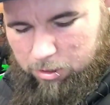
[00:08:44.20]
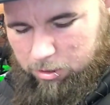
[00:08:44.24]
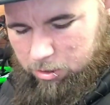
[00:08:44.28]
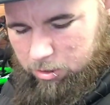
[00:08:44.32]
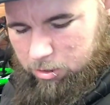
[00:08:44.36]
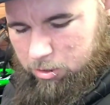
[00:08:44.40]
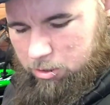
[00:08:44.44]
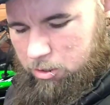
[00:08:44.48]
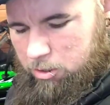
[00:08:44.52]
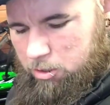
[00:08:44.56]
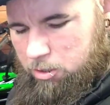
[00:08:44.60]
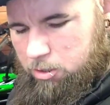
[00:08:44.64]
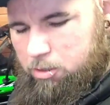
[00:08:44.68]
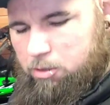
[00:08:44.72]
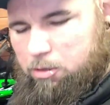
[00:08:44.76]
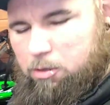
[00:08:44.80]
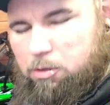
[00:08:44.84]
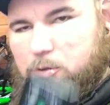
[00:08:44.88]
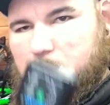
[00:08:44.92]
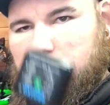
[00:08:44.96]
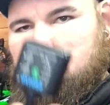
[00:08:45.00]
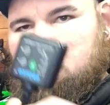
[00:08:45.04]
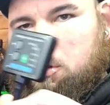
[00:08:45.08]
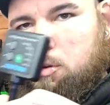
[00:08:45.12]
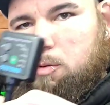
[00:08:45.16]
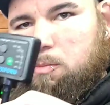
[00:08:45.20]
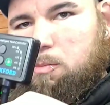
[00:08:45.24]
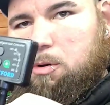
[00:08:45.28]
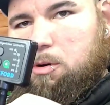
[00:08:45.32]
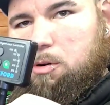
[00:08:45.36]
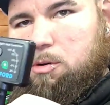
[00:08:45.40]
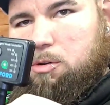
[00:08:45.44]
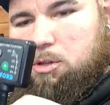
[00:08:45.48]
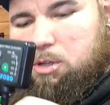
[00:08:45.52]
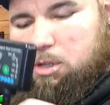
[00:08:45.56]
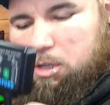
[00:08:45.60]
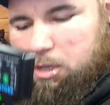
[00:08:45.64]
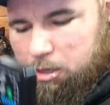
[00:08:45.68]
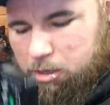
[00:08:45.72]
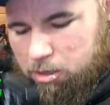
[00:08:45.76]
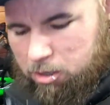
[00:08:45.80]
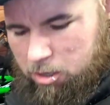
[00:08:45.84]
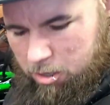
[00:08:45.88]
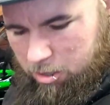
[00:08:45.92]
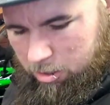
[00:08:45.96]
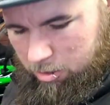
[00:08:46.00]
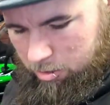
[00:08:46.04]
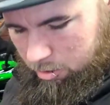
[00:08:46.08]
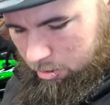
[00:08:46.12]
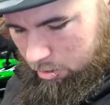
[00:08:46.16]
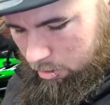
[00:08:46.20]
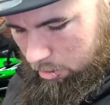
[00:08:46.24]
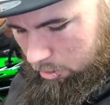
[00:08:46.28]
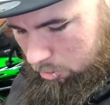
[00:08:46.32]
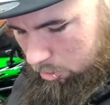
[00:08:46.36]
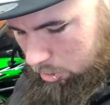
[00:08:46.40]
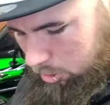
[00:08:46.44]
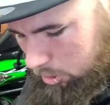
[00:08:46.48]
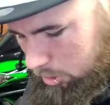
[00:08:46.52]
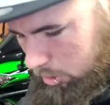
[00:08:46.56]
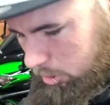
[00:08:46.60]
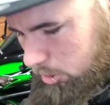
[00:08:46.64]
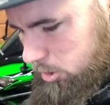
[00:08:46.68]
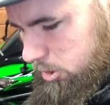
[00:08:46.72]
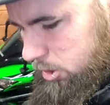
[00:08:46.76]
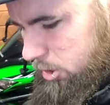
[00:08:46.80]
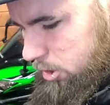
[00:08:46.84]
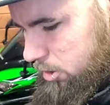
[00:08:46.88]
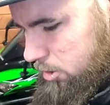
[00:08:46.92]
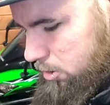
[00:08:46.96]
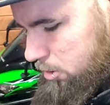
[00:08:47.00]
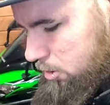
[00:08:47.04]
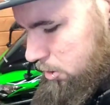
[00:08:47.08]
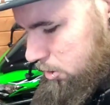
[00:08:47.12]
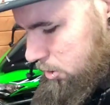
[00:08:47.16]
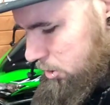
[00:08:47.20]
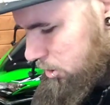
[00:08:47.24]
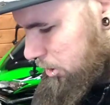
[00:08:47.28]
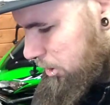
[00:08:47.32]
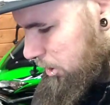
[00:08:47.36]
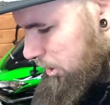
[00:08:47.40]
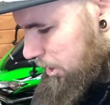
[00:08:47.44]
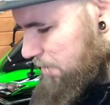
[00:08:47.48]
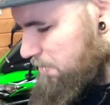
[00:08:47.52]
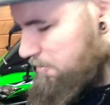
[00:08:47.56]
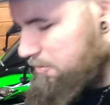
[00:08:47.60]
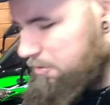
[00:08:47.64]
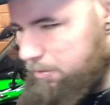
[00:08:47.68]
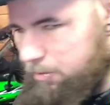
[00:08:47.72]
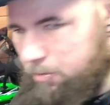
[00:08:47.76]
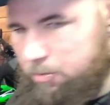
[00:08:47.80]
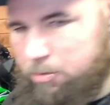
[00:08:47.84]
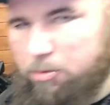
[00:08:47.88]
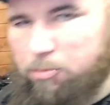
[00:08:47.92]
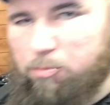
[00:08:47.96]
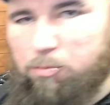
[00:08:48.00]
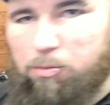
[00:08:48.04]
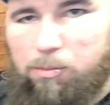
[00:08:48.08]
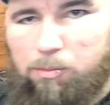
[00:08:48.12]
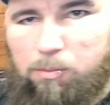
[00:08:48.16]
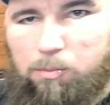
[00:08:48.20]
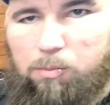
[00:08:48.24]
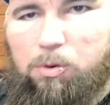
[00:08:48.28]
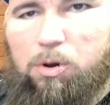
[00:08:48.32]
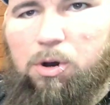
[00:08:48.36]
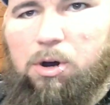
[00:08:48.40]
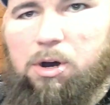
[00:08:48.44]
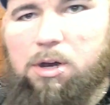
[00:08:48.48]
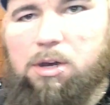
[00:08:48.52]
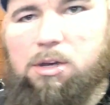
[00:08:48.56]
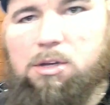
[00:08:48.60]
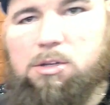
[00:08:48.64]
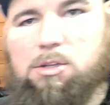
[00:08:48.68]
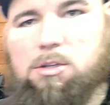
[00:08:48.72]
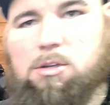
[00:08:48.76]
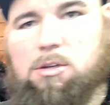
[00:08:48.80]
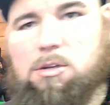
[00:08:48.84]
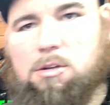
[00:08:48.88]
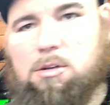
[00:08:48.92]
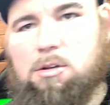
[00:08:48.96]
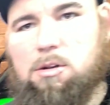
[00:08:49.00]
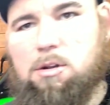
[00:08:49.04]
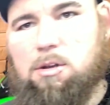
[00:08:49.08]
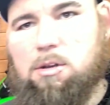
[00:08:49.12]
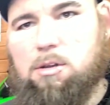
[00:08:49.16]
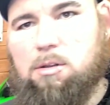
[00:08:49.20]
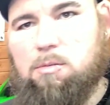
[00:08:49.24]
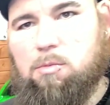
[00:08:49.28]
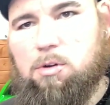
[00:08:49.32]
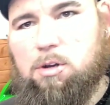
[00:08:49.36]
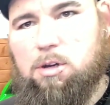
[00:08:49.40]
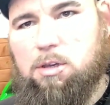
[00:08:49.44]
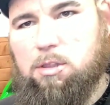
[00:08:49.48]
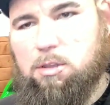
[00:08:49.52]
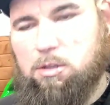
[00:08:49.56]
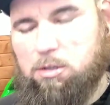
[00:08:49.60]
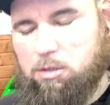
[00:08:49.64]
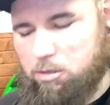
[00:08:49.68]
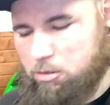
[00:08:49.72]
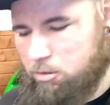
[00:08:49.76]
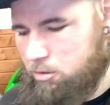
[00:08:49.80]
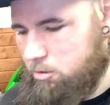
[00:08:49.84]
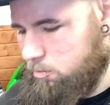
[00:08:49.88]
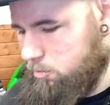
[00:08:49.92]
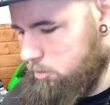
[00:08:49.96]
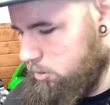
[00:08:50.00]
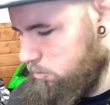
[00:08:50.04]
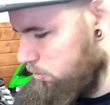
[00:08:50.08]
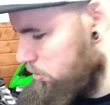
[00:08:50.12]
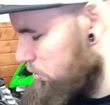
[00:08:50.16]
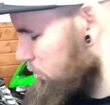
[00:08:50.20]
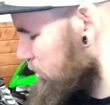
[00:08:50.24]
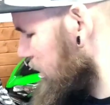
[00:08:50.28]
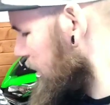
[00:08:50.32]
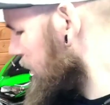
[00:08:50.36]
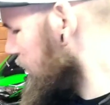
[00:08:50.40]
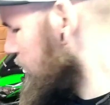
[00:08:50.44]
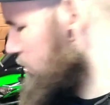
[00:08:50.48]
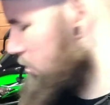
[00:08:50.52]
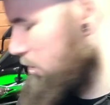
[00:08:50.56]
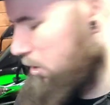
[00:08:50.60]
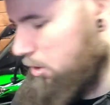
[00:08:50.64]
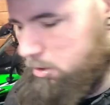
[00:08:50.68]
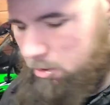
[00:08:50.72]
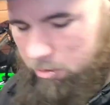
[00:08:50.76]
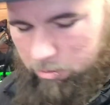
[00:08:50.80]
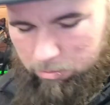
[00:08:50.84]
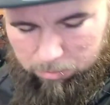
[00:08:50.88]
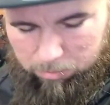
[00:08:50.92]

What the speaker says: this control box here. I was just looking, the length of the wires, I could like wire this into my tail light